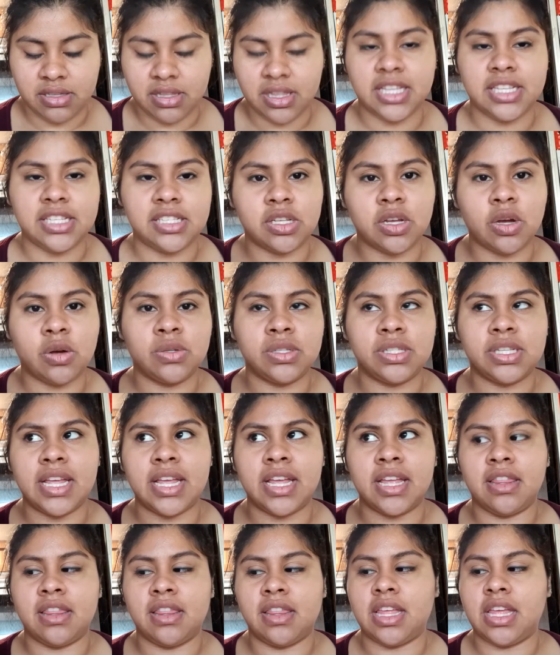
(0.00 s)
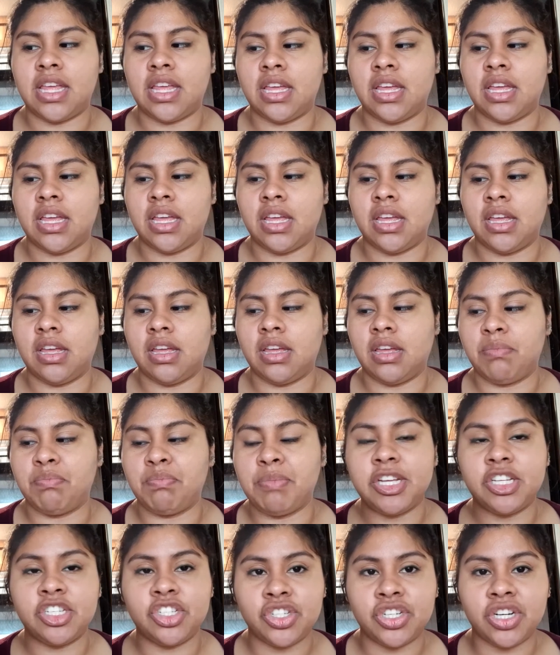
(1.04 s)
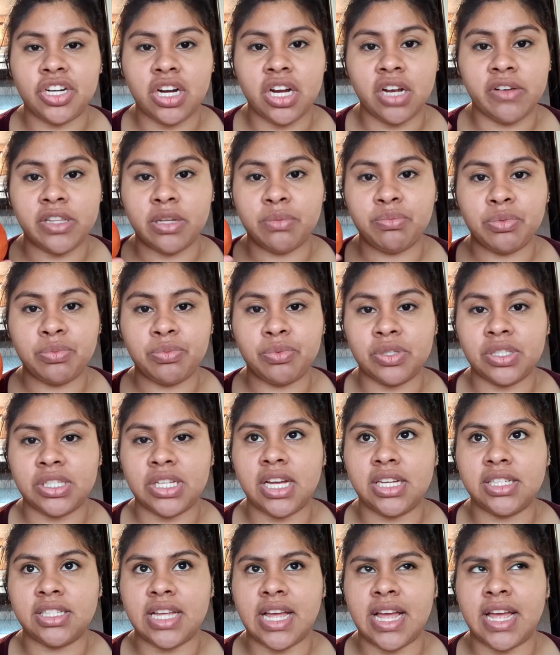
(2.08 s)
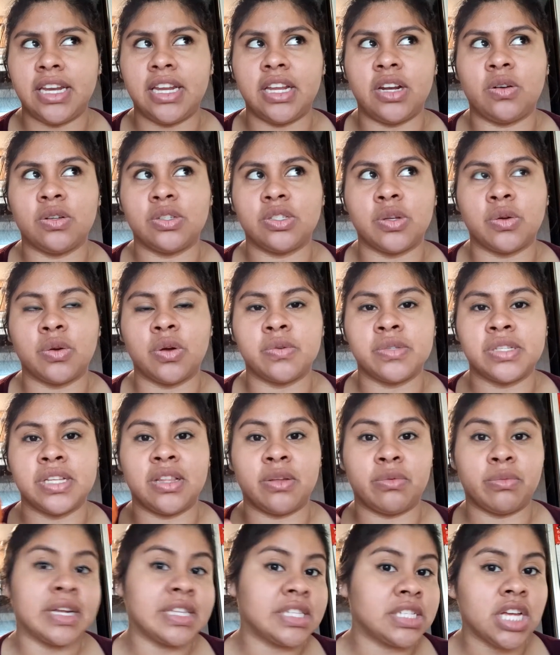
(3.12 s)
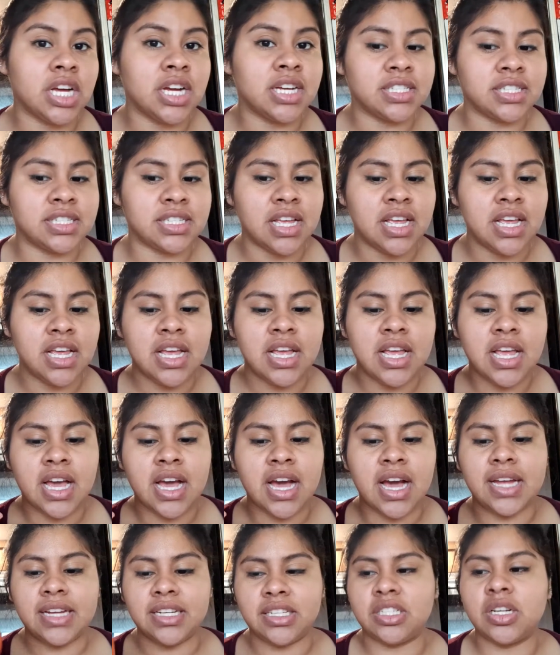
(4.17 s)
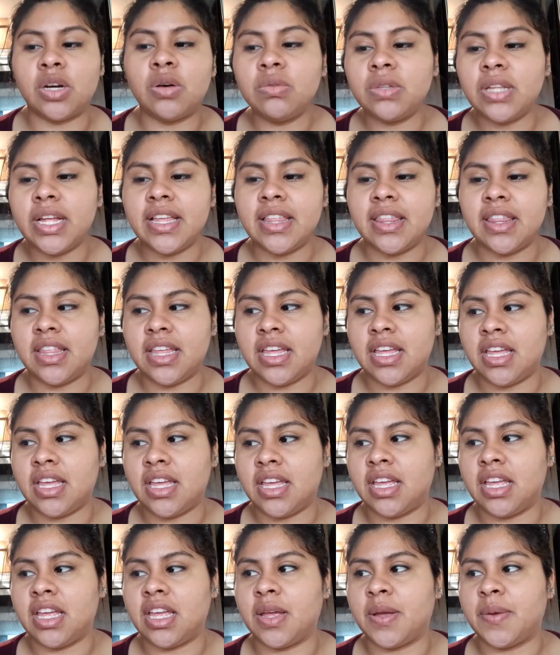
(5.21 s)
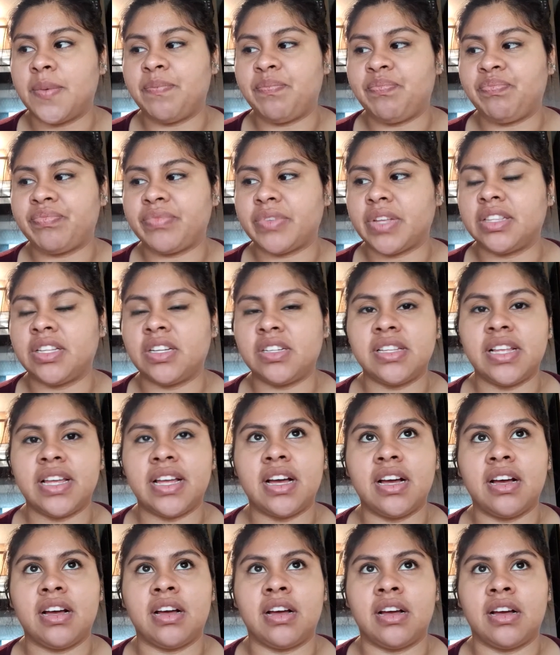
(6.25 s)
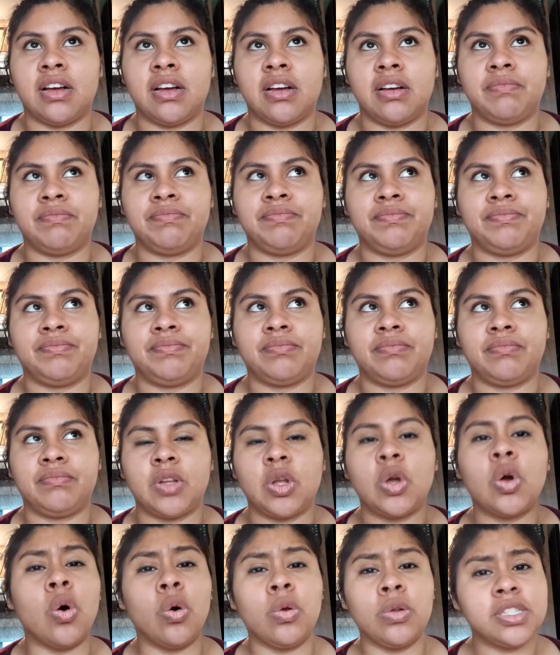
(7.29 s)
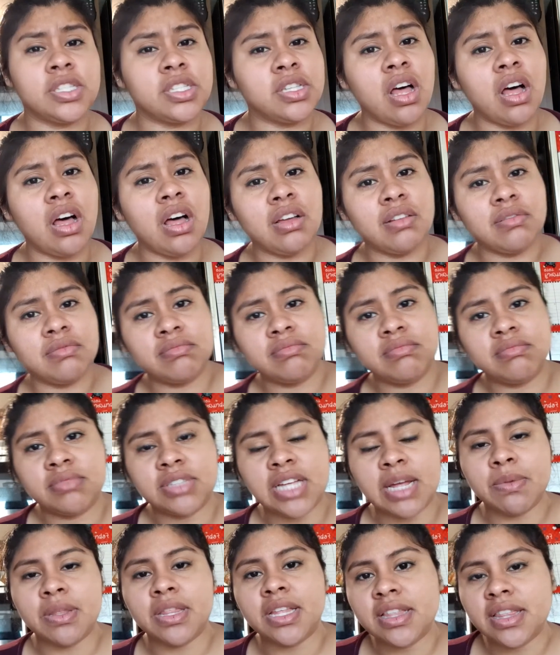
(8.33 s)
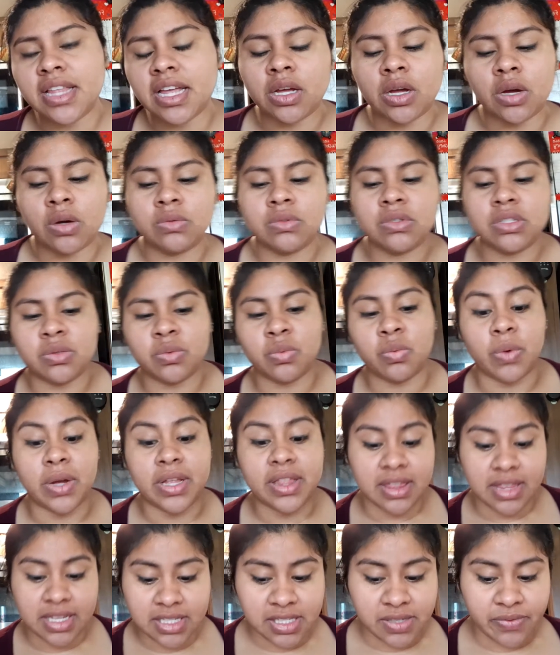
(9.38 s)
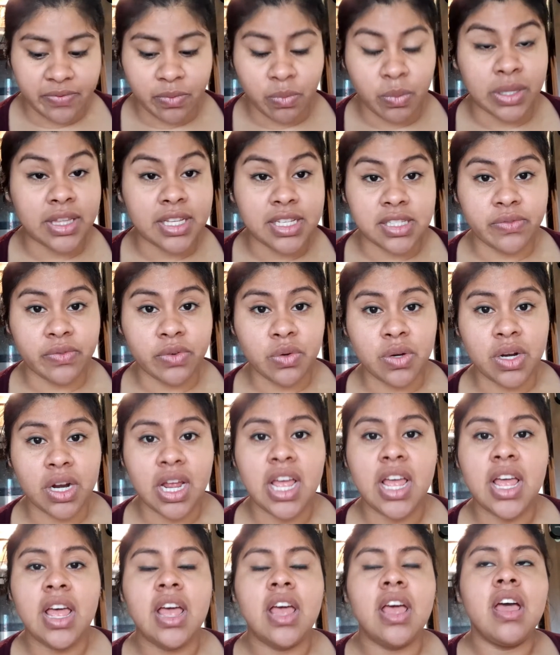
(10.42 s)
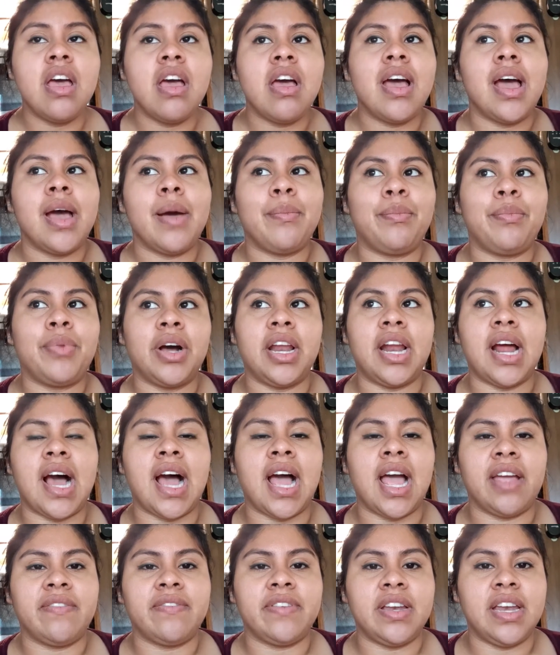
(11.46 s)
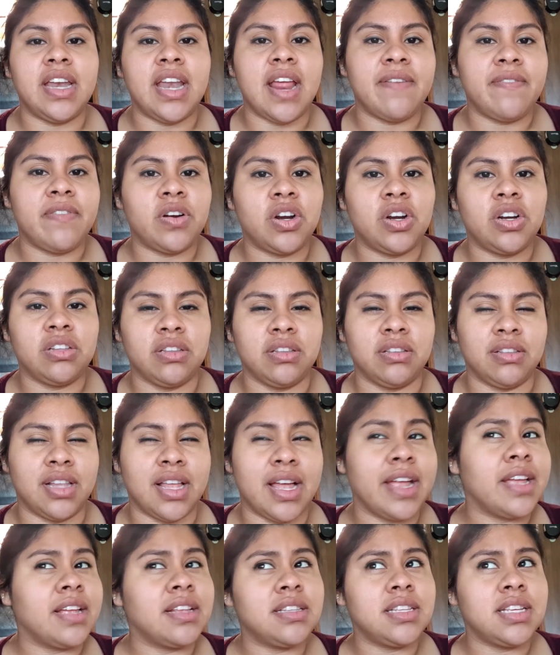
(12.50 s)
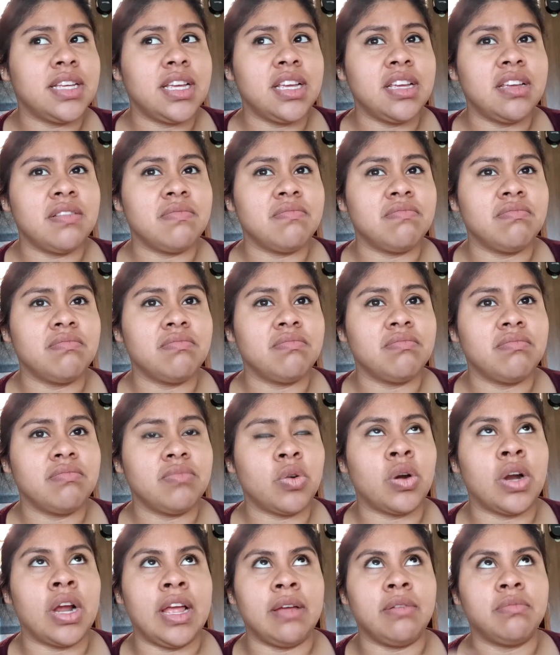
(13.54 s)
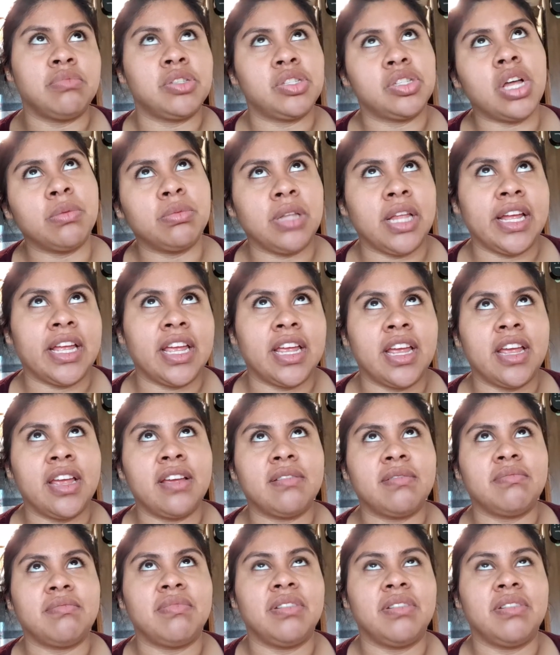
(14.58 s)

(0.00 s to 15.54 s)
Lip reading: this goes in the mixture of the pupusas and it also goes in the red sauce. I don't like there's like a coleslaw type of thing that goes with this food, but I've never liked it, or I stopped liking it